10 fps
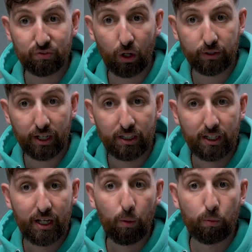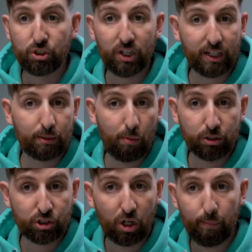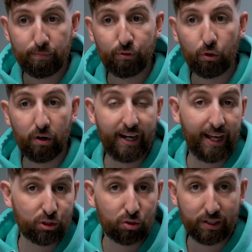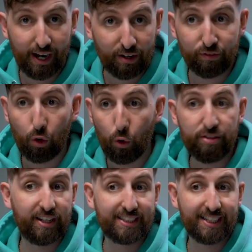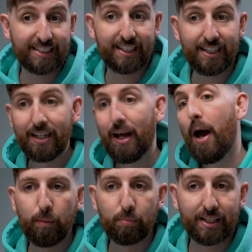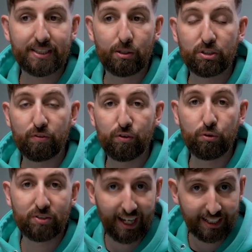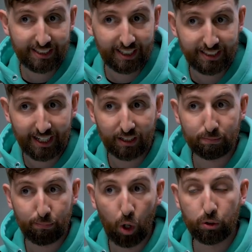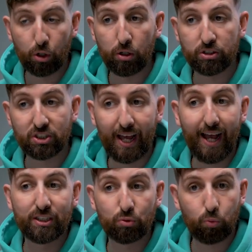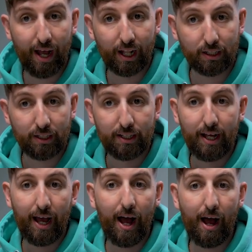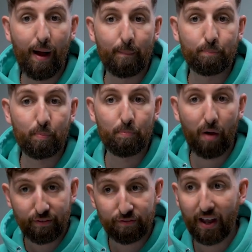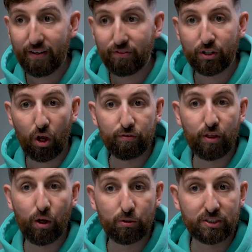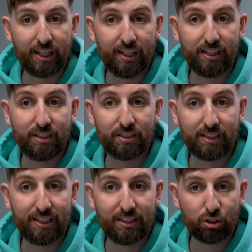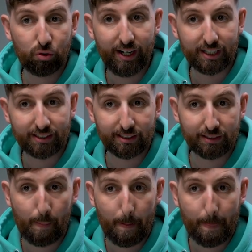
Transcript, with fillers: folder. We'll chuck them on top for an extra layer of authenticity. Plus there's a few text details MOGRTs as well. Um, my favorite of those is these credits.